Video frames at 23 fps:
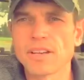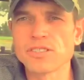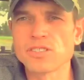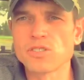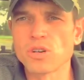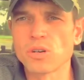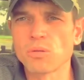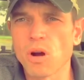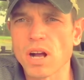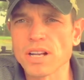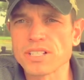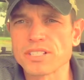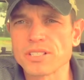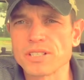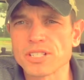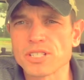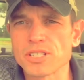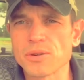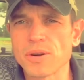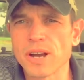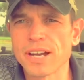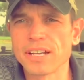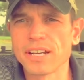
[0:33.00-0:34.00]
you're watching
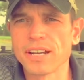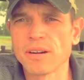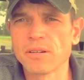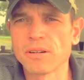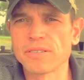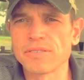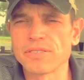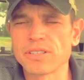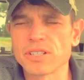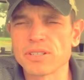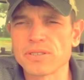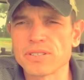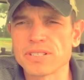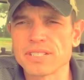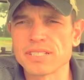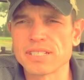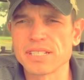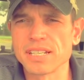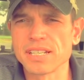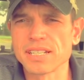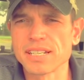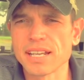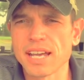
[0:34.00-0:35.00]
this right now, if you're
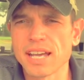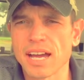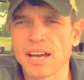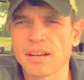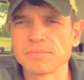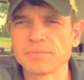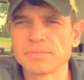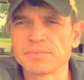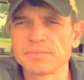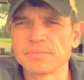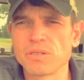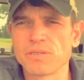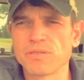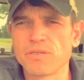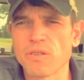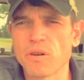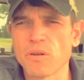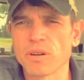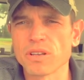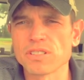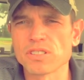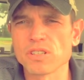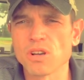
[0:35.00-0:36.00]
sitting down, you
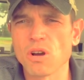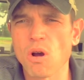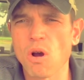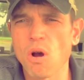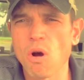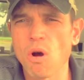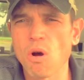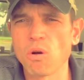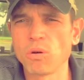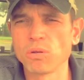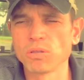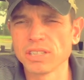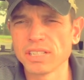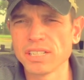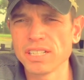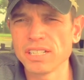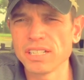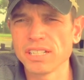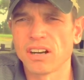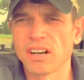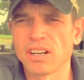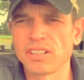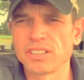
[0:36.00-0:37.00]
focus
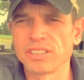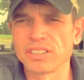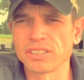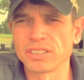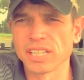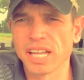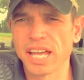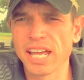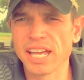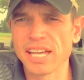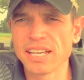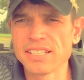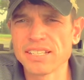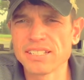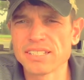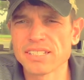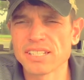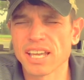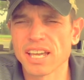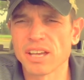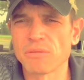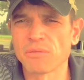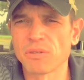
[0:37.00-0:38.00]
only on your
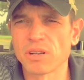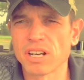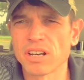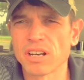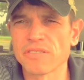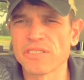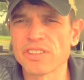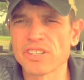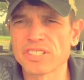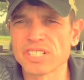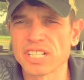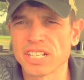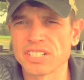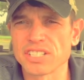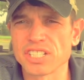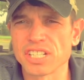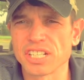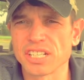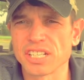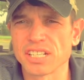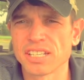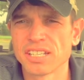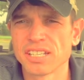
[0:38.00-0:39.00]
legs and whatever they're
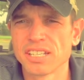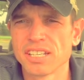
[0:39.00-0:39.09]
touching.